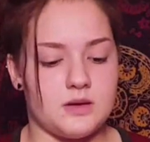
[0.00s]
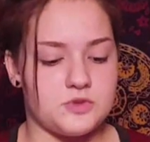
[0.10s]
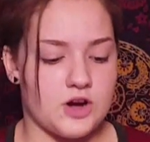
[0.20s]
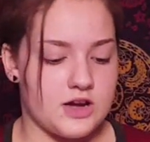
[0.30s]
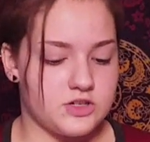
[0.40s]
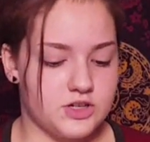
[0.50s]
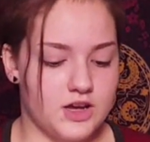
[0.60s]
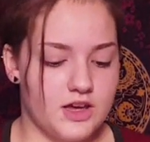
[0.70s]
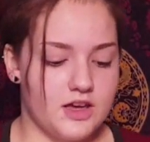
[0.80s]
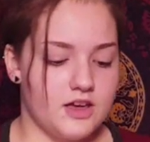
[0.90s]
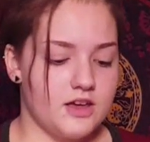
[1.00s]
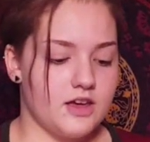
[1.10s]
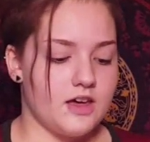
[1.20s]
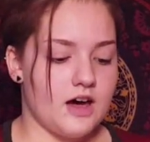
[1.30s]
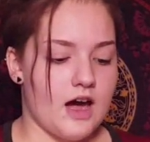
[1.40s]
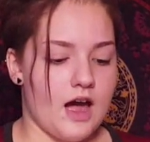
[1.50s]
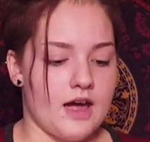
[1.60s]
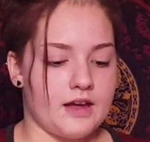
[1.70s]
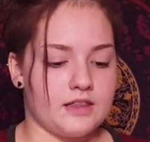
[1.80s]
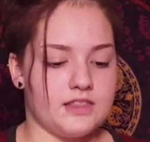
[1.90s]
I'm trash.
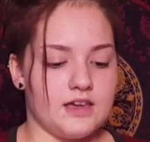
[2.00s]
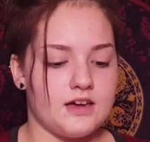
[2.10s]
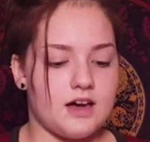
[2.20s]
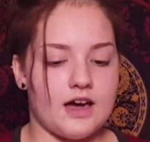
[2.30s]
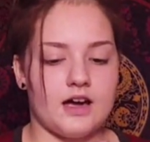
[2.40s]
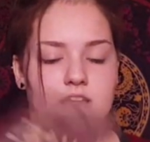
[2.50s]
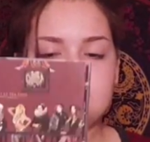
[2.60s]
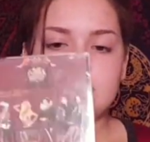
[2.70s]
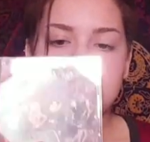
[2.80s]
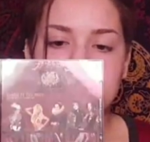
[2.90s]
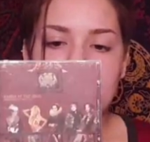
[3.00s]
I think I got this